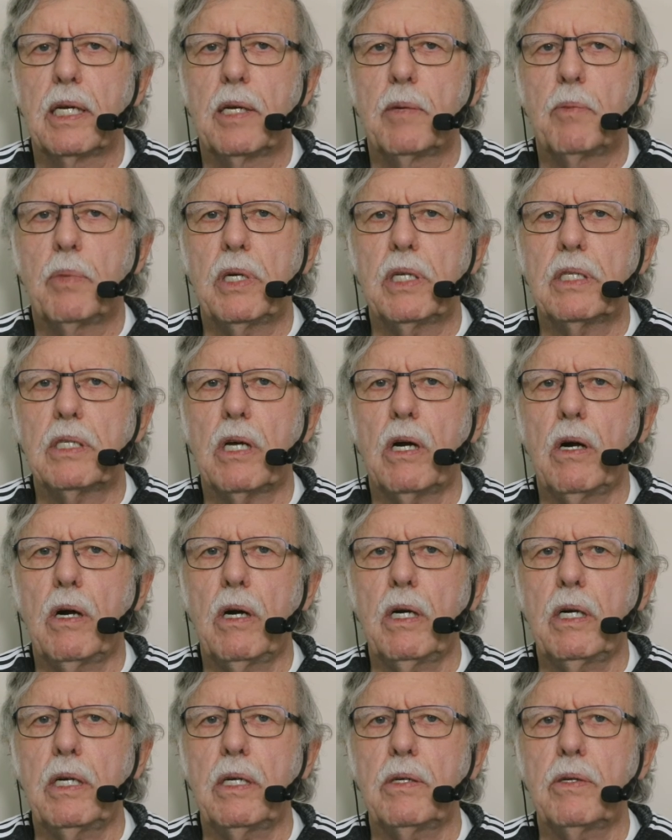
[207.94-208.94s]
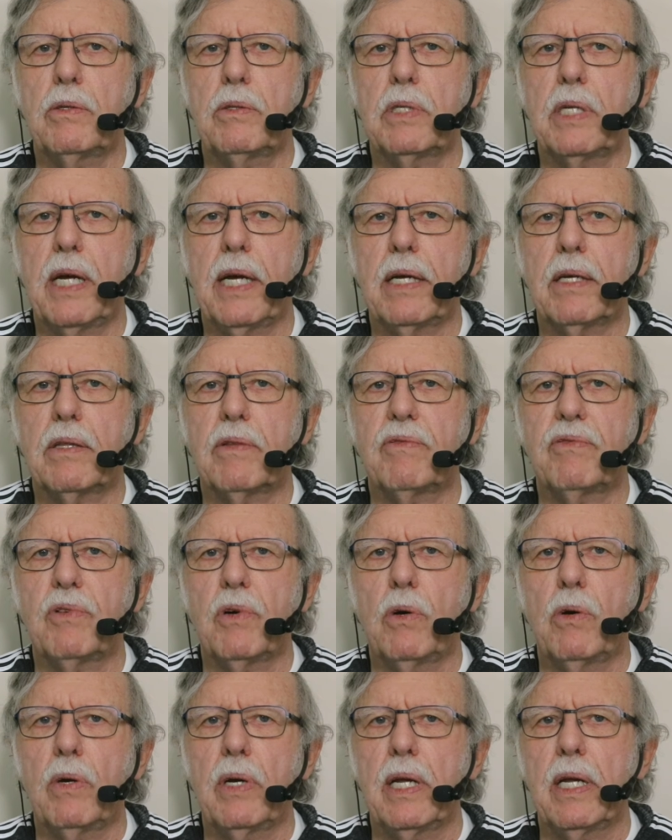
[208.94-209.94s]
but it's hard to take the
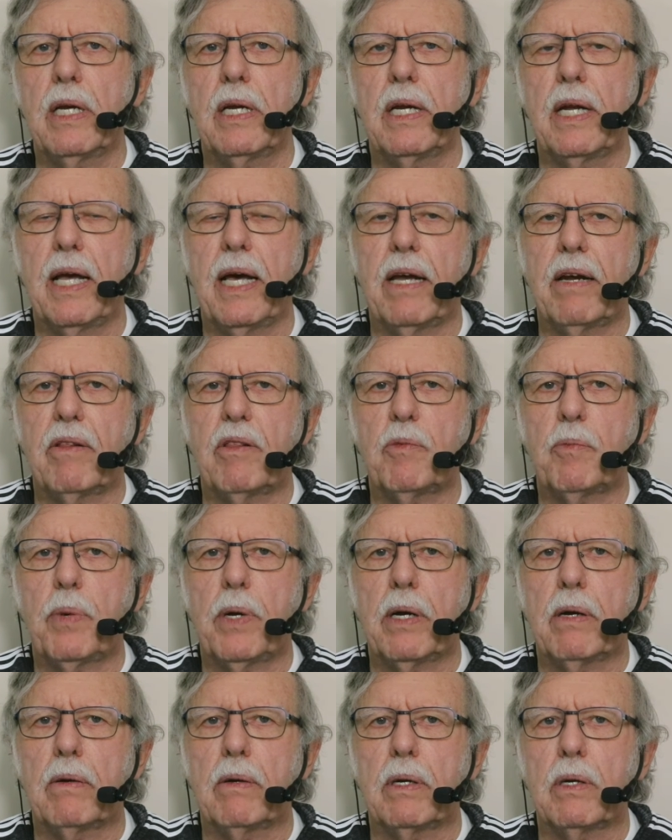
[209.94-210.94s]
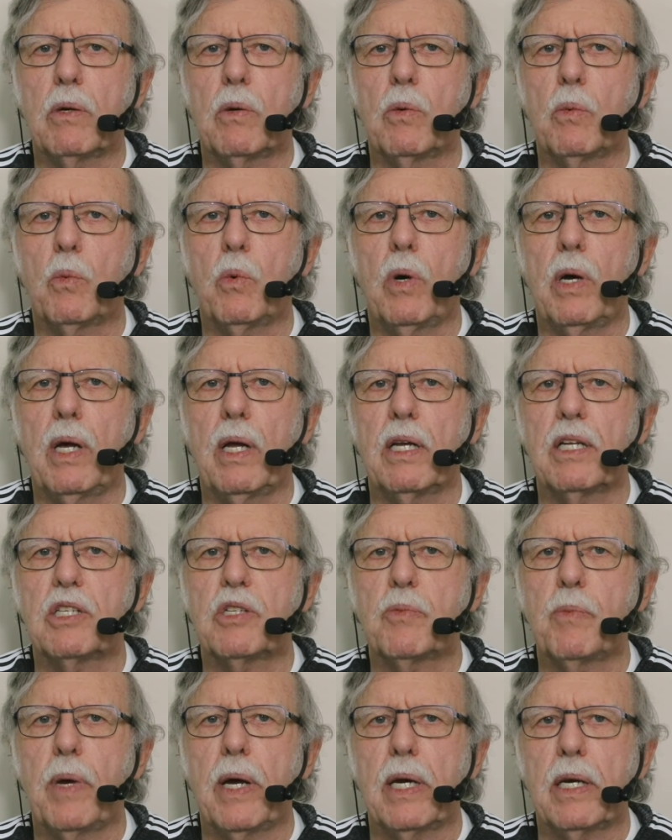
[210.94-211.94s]
phone in and out of the Parrot while
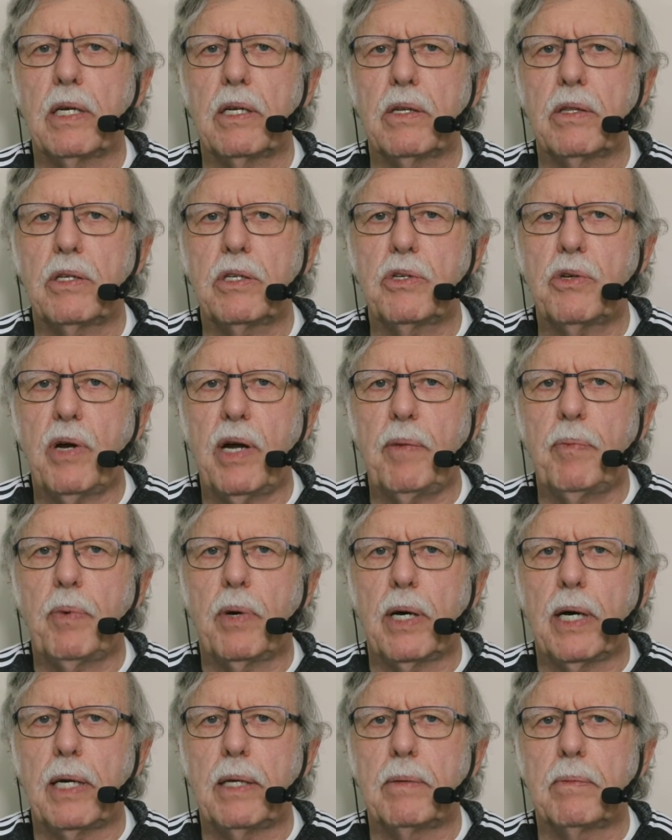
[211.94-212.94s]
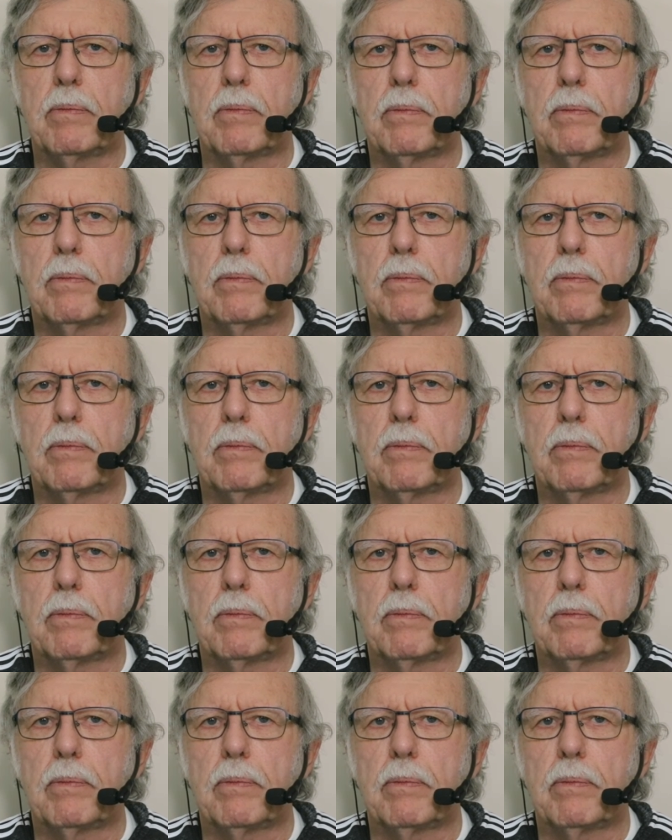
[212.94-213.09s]
it's mounted on the tripod.